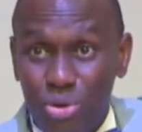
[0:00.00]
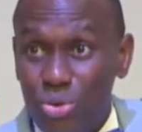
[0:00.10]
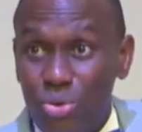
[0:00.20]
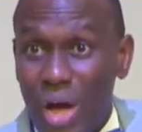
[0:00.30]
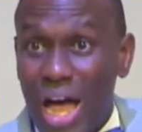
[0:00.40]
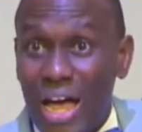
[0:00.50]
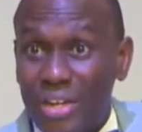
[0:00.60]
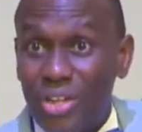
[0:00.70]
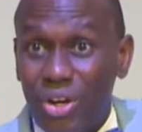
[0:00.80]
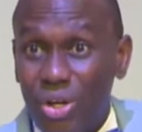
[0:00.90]
you
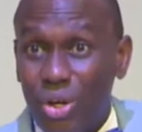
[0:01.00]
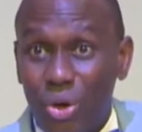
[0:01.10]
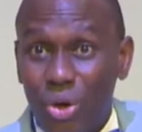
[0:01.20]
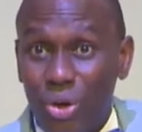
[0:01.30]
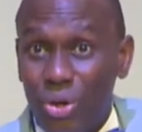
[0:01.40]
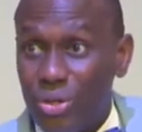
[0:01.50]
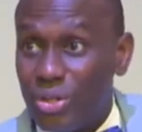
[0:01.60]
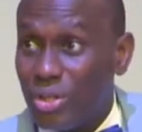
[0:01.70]
are the Lord.